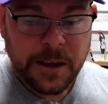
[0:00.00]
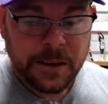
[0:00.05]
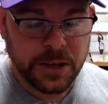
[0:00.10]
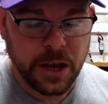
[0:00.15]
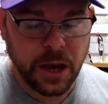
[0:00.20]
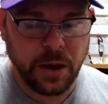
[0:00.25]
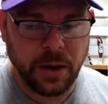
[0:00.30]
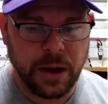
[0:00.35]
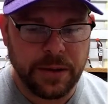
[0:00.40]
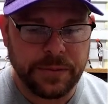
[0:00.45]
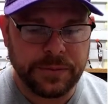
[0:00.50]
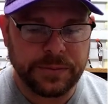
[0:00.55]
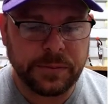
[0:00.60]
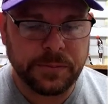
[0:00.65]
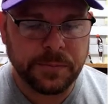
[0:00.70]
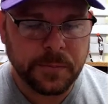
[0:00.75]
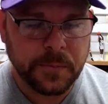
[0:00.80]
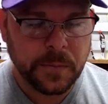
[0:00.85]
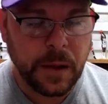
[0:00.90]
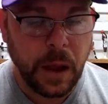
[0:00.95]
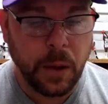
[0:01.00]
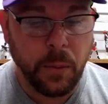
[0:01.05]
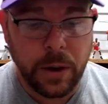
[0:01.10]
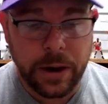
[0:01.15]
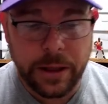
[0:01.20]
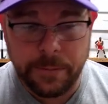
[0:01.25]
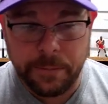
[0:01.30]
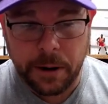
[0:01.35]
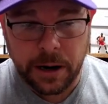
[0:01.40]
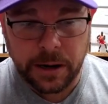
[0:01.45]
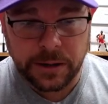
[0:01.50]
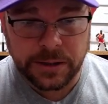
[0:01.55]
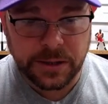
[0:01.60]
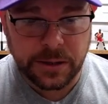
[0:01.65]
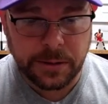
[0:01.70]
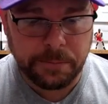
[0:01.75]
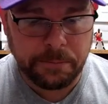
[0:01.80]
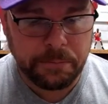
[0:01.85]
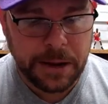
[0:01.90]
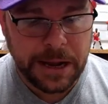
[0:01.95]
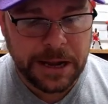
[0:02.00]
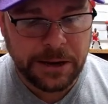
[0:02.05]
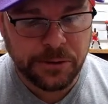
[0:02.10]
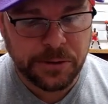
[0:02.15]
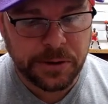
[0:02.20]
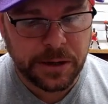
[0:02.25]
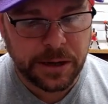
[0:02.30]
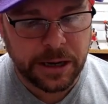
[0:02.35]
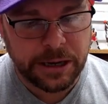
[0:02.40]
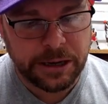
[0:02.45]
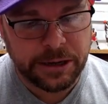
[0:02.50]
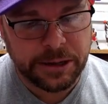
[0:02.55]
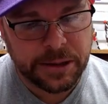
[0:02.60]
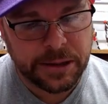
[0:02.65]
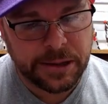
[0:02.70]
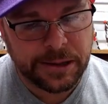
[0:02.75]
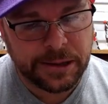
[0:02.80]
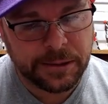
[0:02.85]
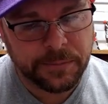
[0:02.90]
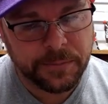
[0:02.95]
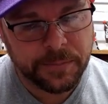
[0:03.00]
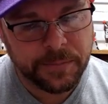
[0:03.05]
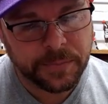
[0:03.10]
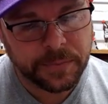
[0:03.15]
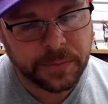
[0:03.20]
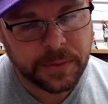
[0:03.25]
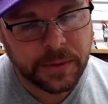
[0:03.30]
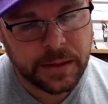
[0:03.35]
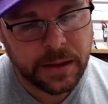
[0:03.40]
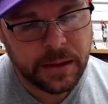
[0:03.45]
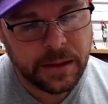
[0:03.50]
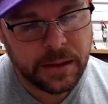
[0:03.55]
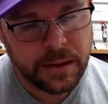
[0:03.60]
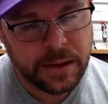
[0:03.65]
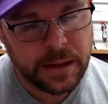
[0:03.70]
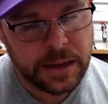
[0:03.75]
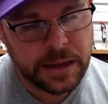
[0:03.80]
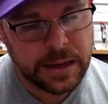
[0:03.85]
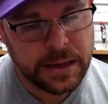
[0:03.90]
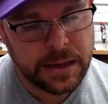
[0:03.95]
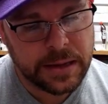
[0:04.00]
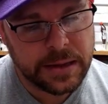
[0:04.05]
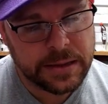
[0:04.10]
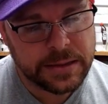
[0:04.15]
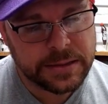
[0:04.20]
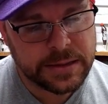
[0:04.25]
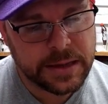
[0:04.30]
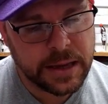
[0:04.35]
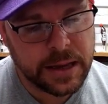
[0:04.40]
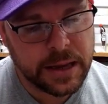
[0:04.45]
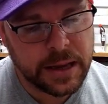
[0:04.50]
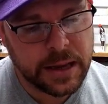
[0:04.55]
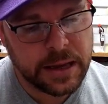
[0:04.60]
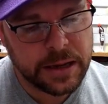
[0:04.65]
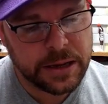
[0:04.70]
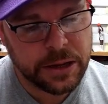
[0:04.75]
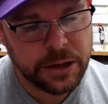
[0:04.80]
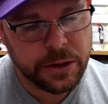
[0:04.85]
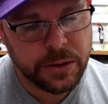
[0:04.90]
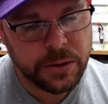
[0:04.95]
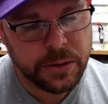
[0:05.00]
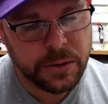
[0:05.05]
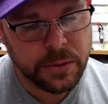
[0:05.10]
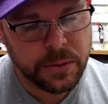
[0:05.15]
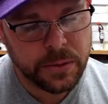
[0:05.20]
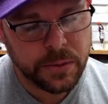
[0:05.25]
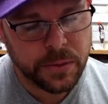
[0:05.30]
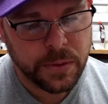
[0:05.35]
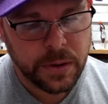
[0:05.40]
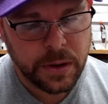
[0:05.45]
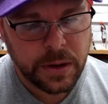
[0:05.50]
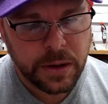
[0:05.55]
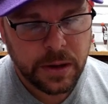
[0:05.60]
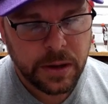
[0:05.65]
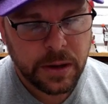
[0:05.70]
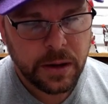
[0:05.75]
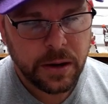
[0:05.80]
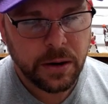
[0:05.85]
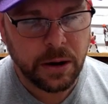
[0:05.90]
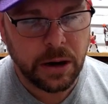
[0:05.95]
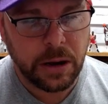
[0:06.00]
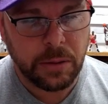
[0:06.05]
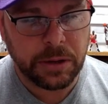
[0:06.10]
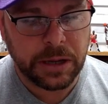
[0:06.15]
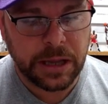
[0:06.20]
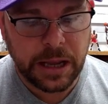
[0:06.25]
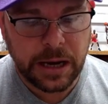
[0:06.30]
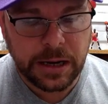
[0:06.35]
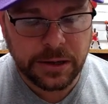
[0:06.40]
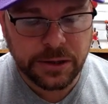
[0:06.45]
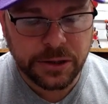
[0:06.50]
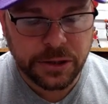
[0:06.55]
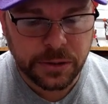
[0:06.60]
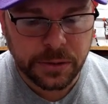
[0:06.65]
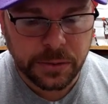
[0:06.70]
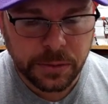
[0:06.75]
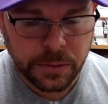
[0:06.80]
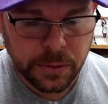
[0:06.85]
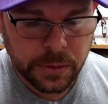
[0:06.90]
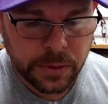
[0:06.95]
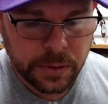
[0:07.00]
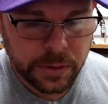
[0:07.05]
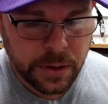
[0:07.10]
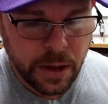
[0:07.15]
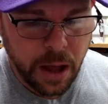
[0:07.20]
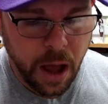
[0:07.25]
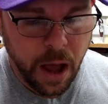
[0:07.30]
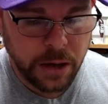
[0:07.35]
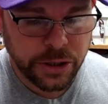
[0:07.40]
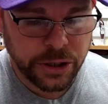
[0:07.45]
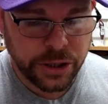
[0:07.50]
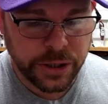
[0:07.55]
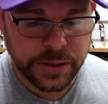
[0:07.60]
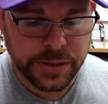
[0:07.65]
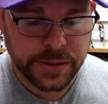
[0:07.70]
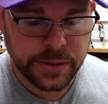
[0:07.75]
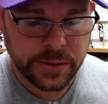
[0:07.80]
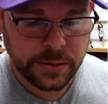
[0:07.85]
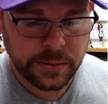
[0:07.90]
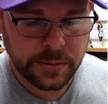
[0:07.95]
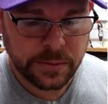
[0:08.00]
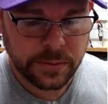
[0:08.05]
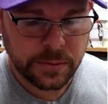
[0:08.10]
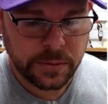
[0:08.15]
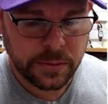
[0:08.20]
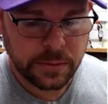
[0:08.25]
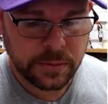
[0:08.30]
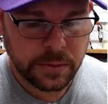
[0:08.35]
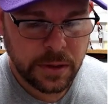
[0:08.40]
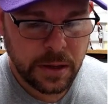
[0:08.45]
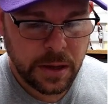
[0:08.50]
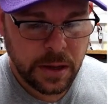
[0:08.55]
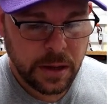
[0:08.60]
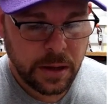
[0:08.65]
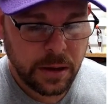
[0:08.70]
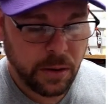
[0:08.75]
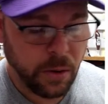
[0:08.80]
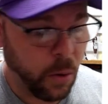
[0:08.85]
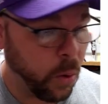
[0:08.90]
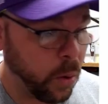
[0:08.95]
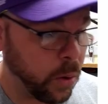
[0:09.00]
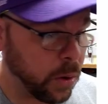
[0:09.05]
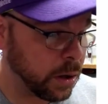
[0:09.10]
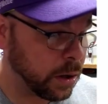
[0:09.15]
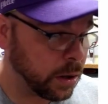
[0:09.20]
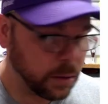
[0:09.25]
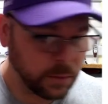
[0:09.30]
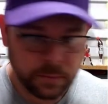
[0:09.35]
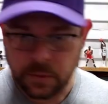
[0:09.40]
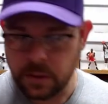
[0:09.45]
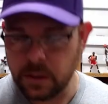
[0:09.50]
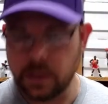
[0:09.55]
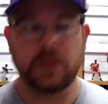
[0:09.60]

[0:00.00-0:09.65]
so on um, one of the parts of the Patreon thing is uh, you are able to get into auctions. Or,